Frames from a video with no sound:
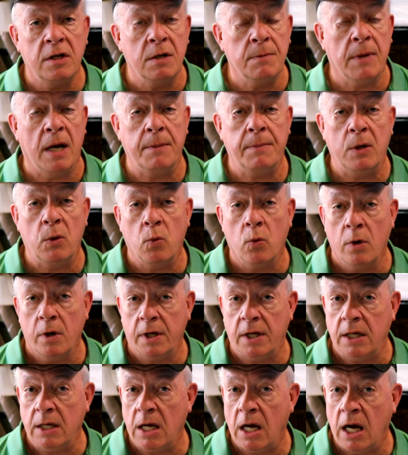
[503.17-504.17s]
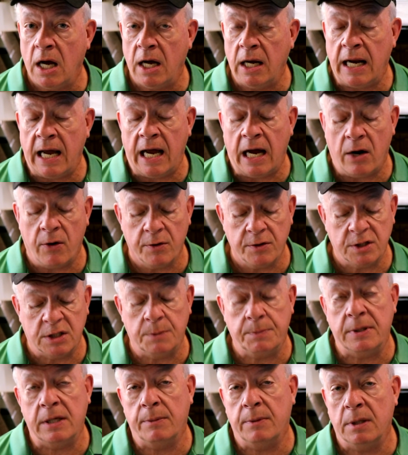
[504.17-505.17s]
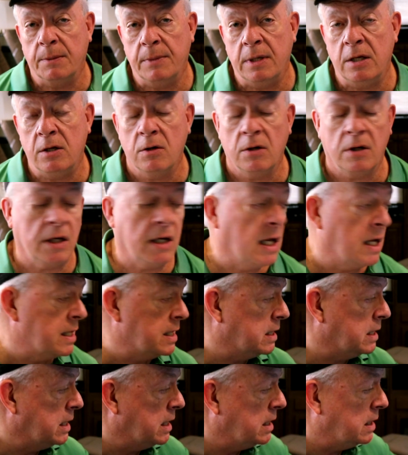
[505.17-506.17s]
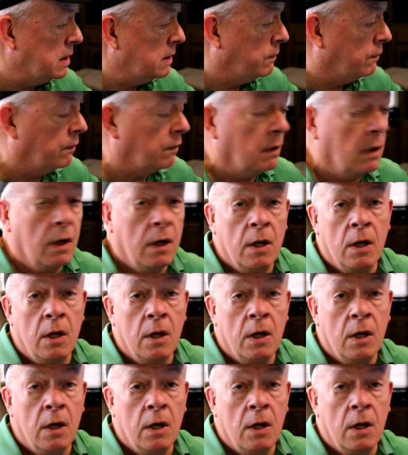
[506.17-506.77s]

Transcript: you might be working odd hours to be able to meet your client needs.